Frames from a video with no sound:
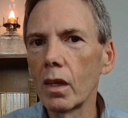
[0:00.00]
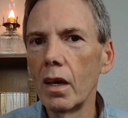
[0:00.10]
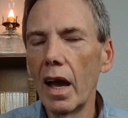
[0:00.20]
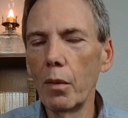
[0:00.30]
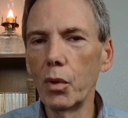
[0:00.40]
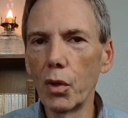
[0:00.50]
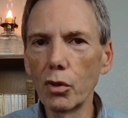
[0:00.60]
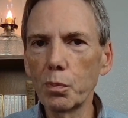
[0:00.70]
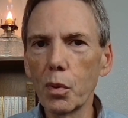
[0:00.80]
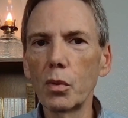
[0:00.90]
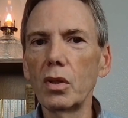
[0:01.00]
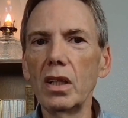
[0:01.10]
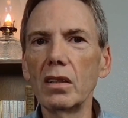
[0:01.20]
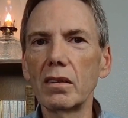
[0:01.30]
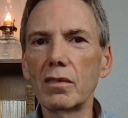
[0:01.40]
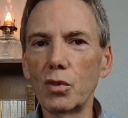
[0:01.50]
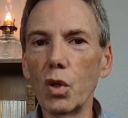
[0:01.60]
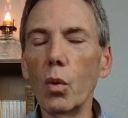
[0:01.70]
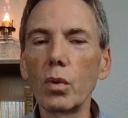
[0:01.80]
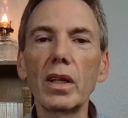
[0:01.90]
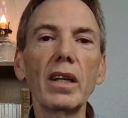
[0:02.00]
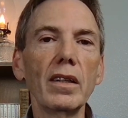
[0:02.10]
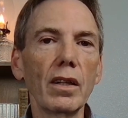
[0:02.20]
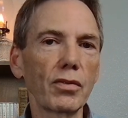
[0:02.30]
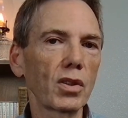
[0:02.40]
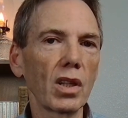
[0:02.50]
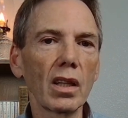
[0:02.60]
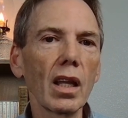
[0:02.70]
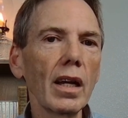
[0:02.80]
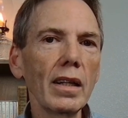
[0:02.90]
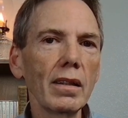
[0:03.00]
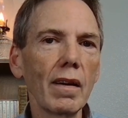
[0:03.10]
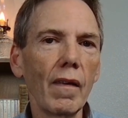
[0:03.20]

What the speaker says: And when those proteins don't get enough sunlight,